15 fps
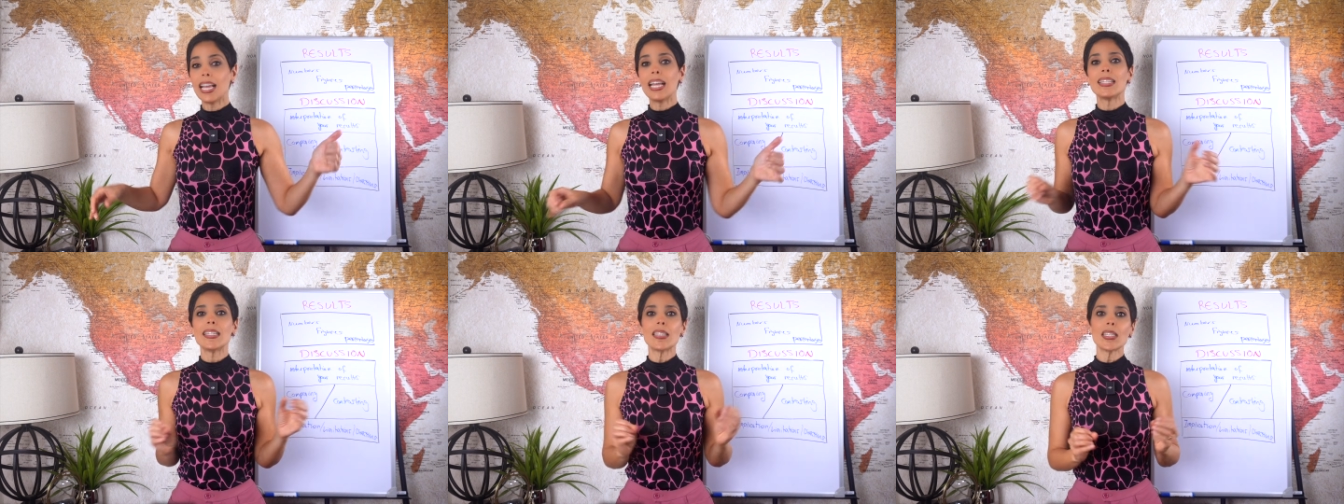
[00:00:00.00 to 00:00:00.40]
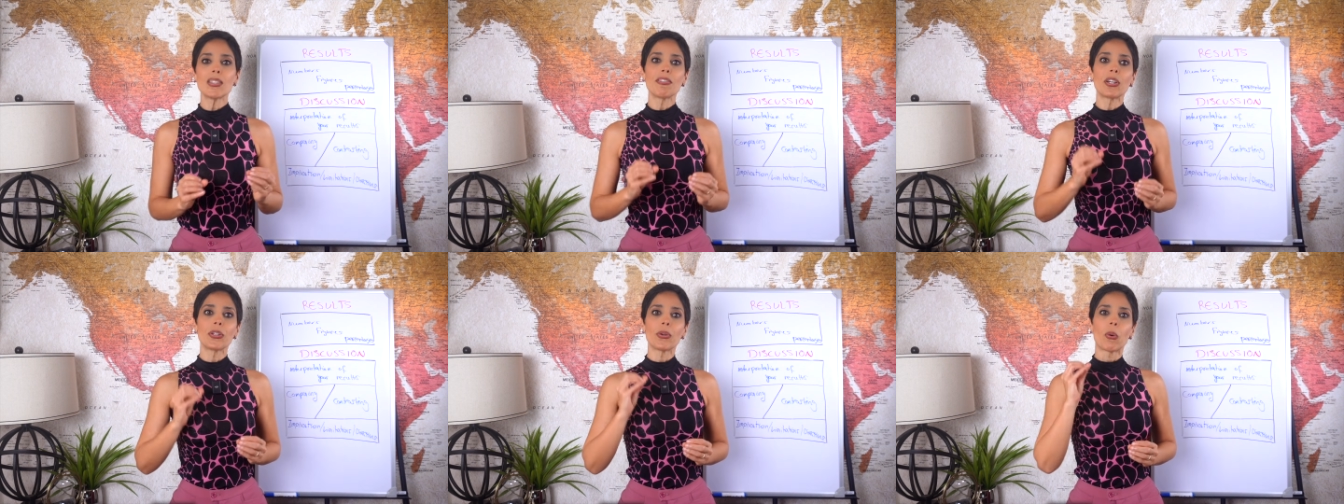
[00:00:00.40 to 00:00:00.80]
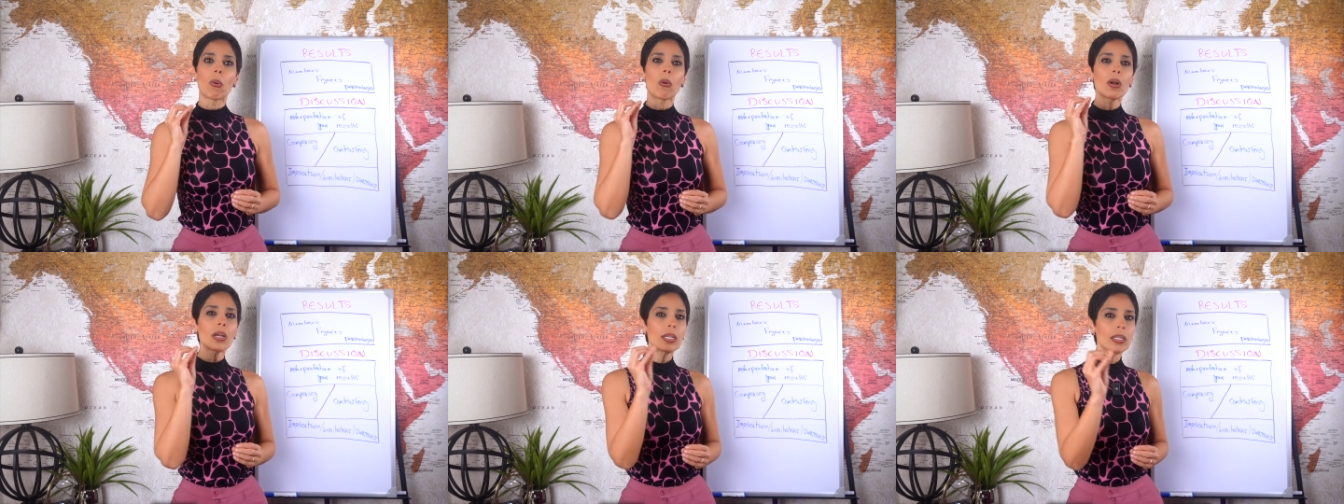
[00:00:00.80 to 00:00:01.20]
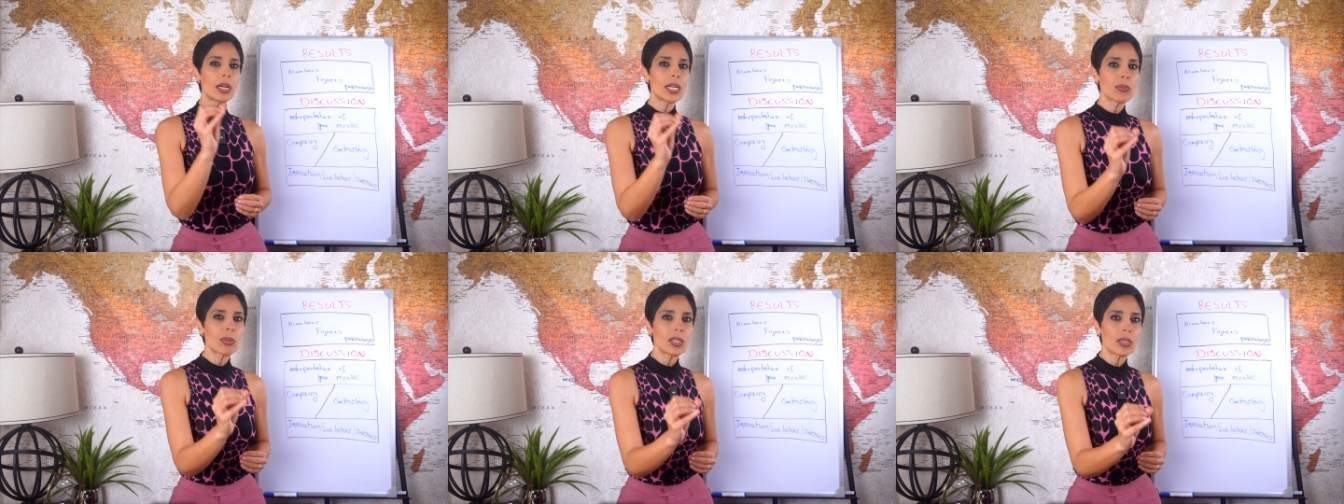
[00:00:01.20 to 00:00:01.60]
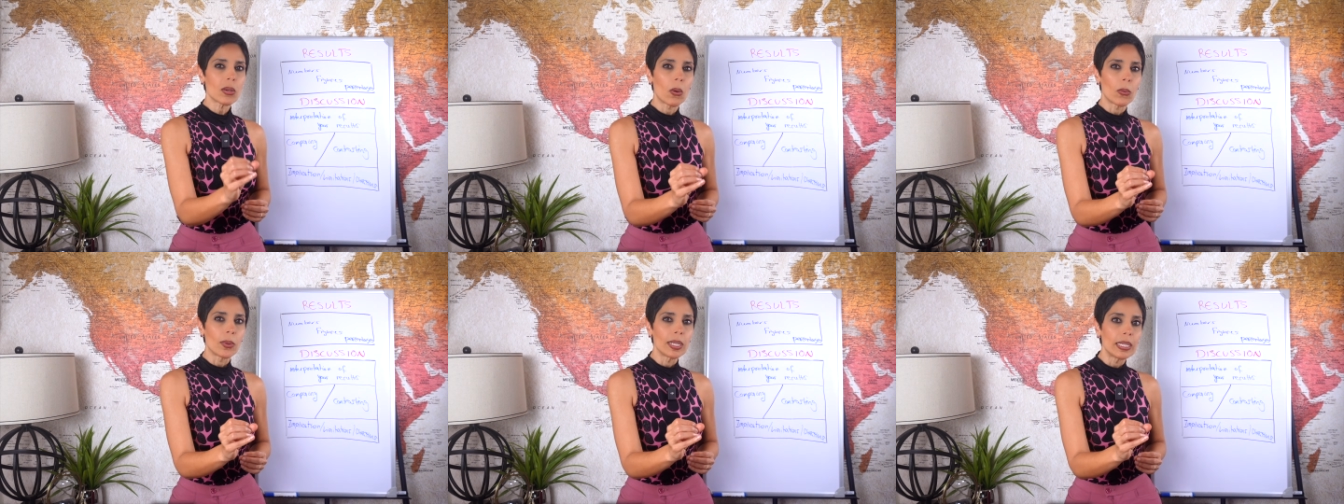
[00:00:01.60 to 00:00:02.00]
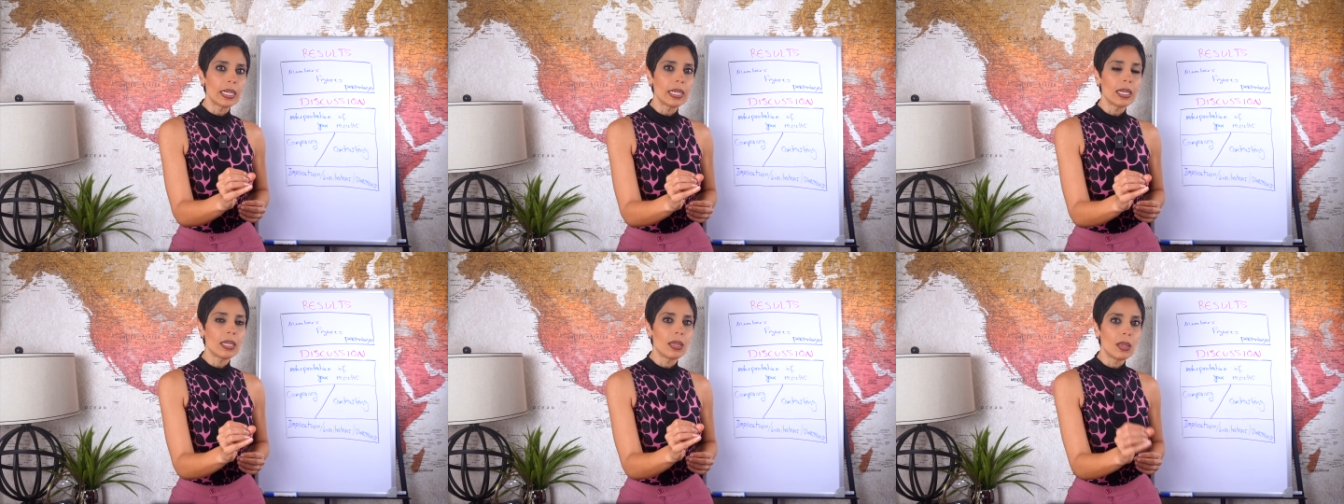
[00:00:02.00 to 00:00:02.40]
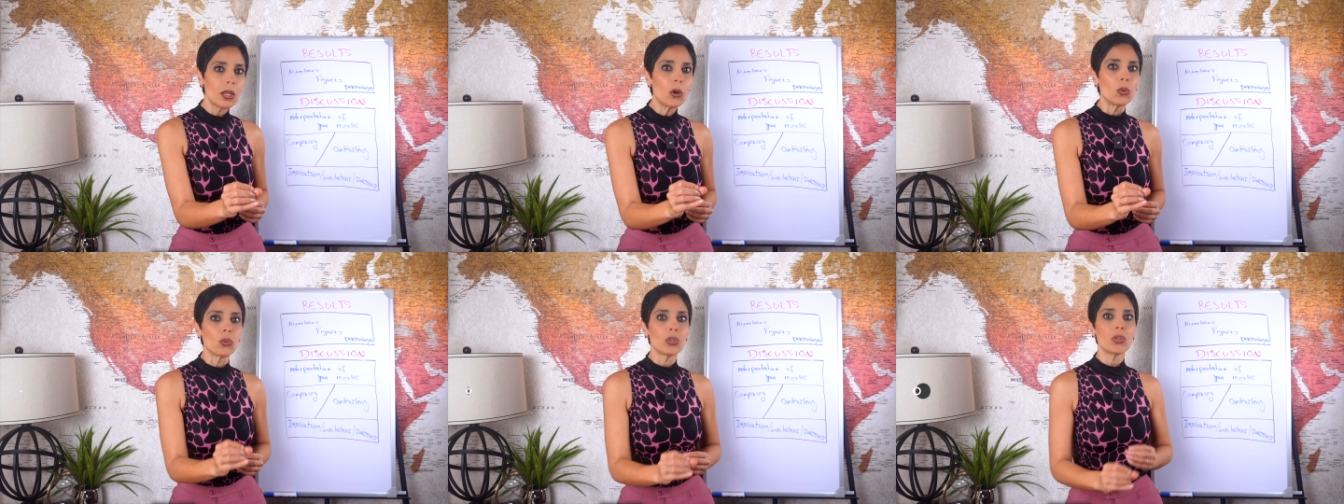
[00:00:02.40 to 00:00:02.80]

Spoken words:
This is where you organize what's already known.